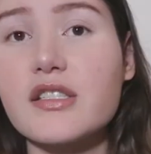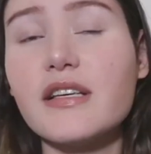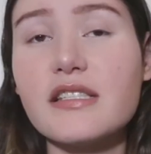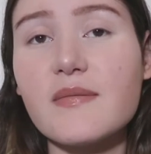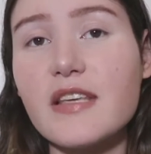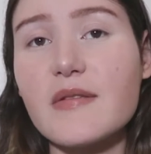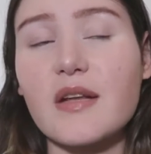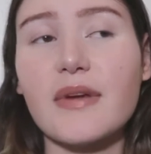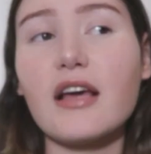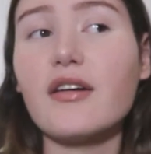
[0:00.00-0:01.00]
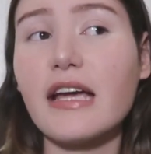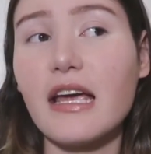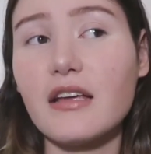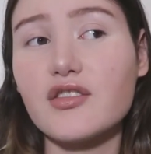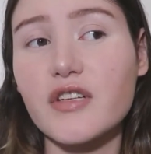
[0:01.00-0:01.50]
So then sometimes I'd be like,
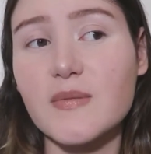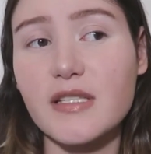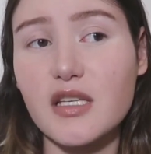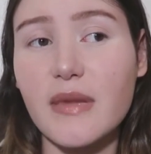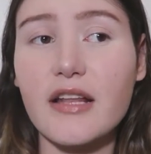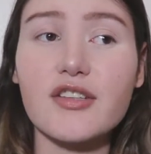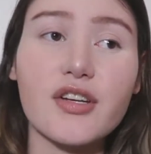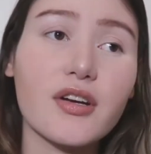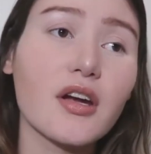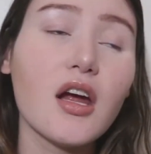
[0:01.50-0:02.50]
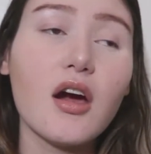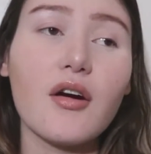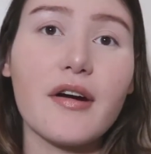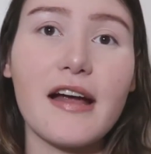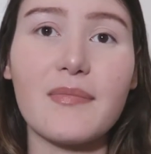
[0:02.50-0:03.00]
okay, do you want to speak to the manager?
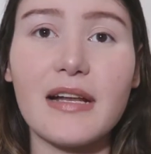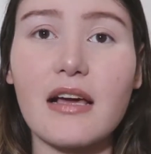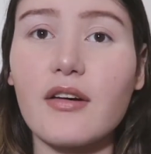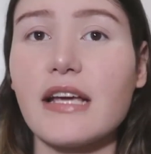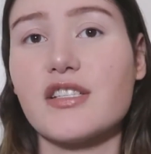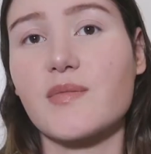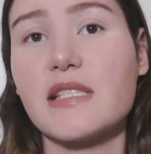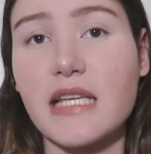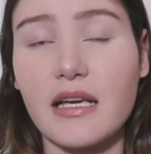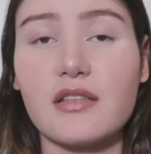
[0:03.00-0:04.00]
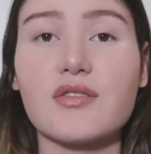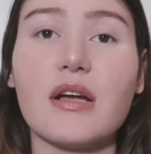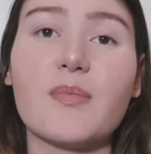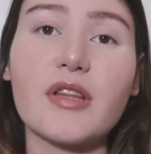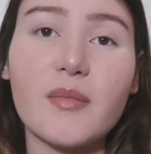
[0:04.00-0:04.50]
Or I'd be like, okay, just one second. So
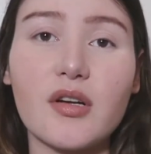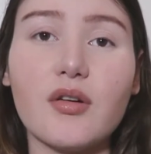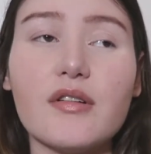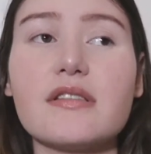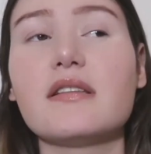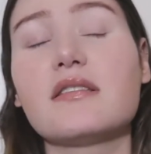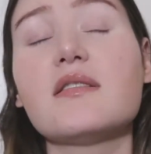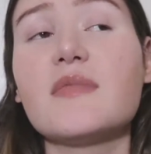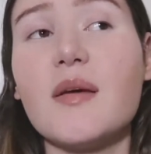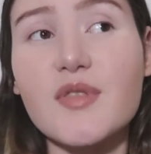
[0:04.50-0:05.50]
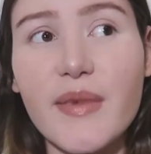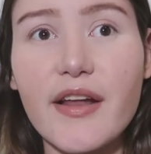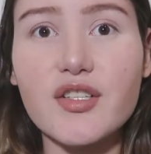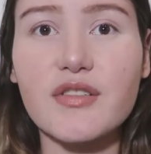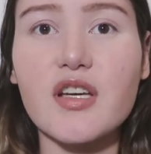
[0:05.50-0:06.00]
I'd put them on hold, and sometimes the
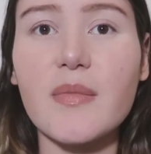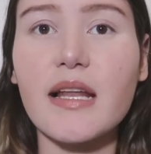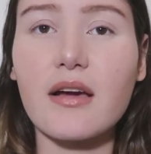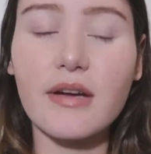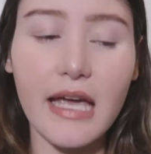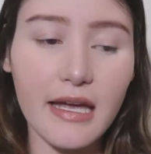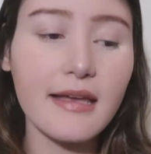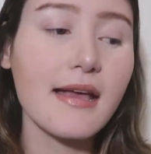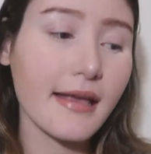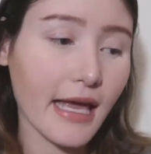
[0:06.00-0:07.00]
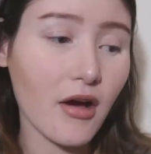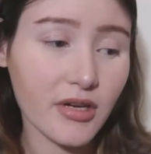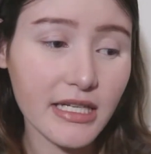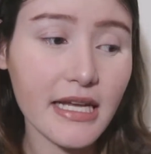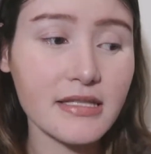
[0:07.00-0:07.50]
manager would tell me like, okay,
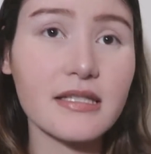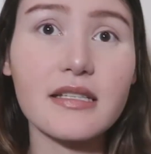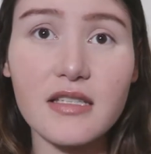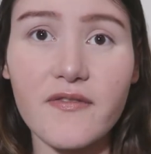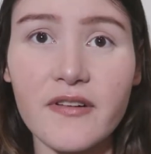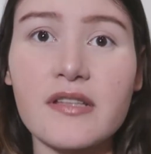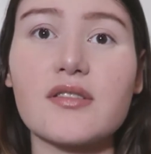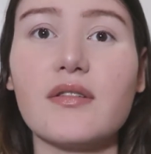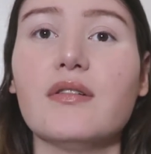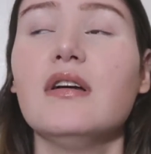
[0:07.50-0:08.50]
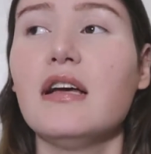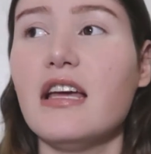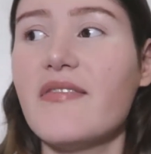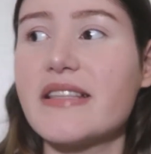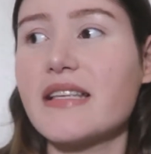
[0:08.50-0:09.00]
calculate the difference. So
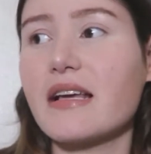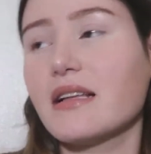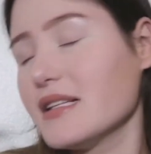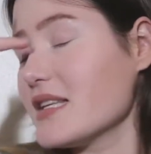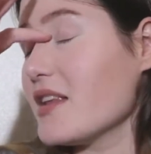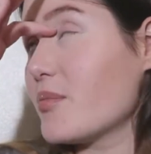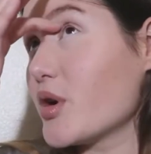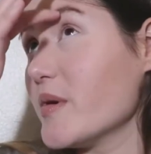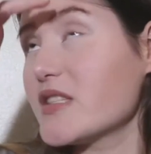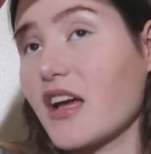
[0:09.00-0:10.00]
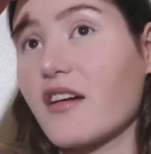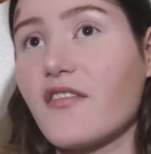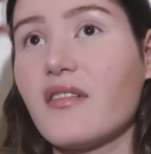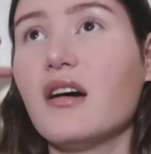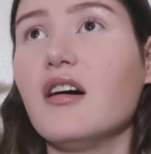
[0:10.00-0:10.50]
if it's like, let's say the promo was like
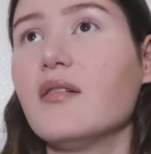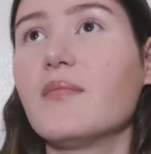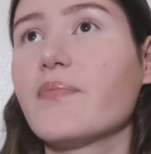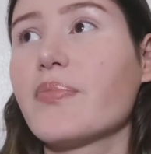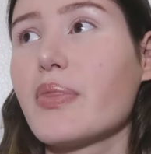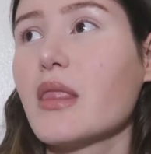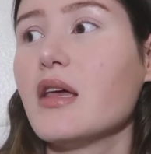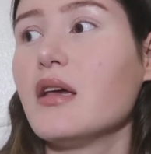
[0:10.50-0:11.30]
um